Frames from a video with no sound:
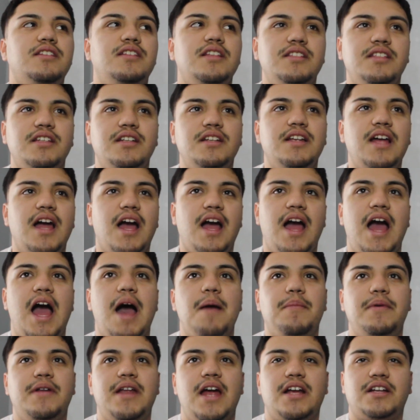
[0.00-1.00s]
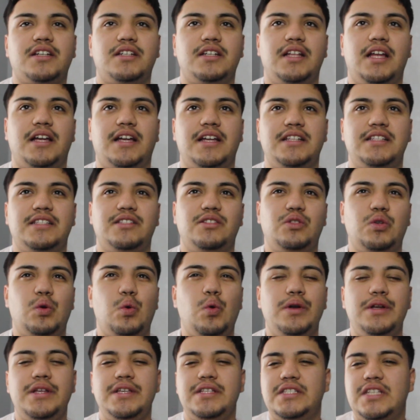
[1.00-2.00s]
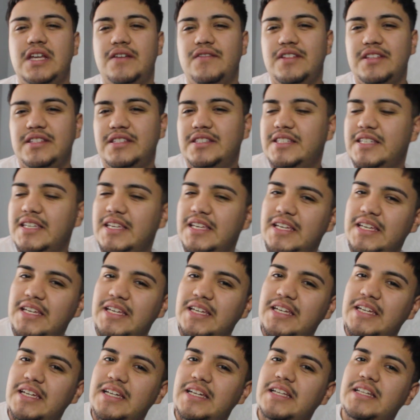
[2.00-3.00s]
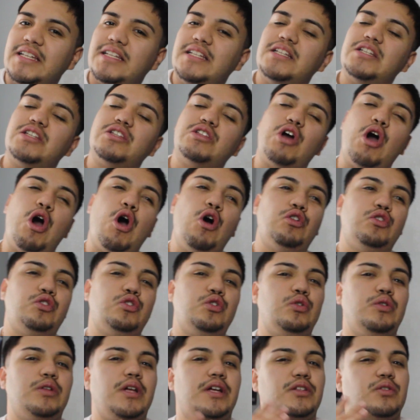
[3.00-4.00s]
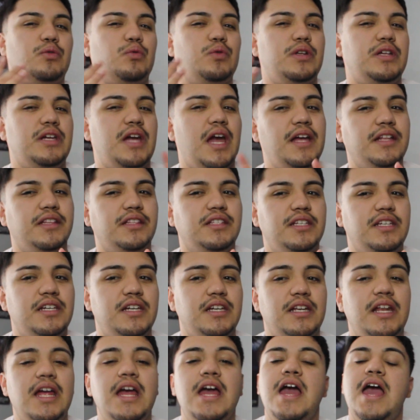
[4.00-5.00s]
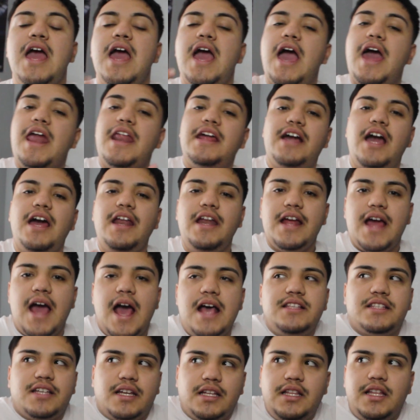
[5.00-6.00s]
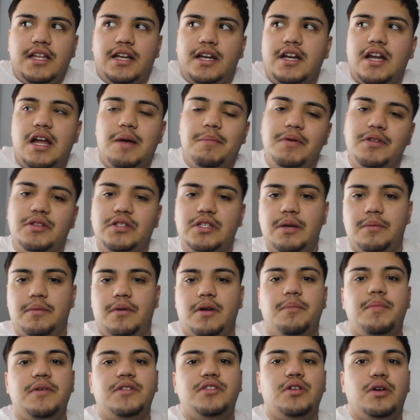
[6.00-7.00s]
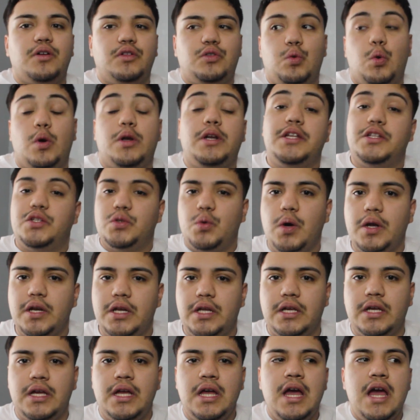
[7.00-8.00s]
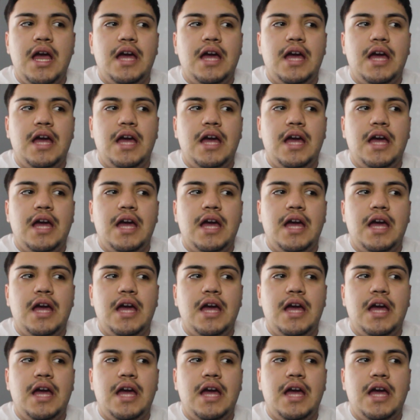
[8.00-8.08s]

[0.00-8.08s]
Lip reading: incident happened actually like in 2017 all through like 2018, and it kind of escalated up until 2020.